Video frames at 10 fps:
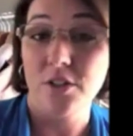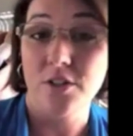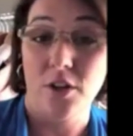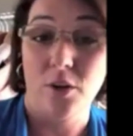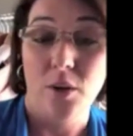
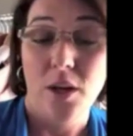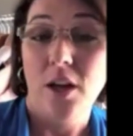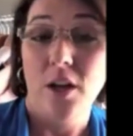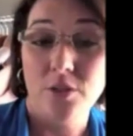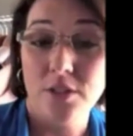So
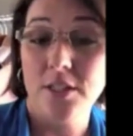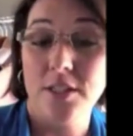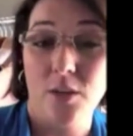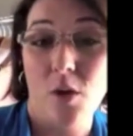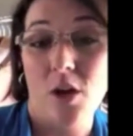hostesses
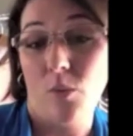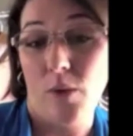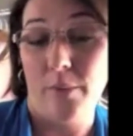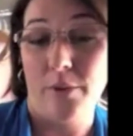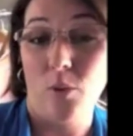can walk
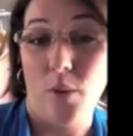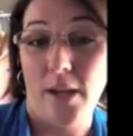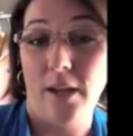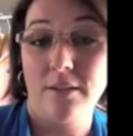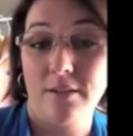away with
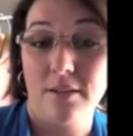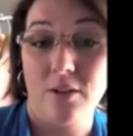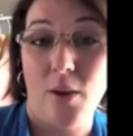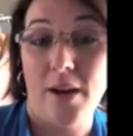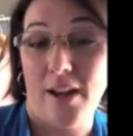quite
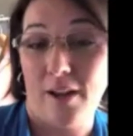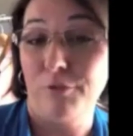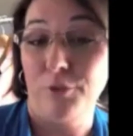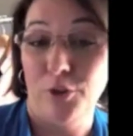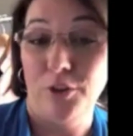a
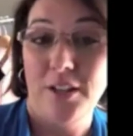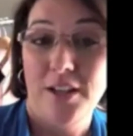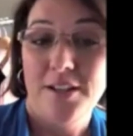handful.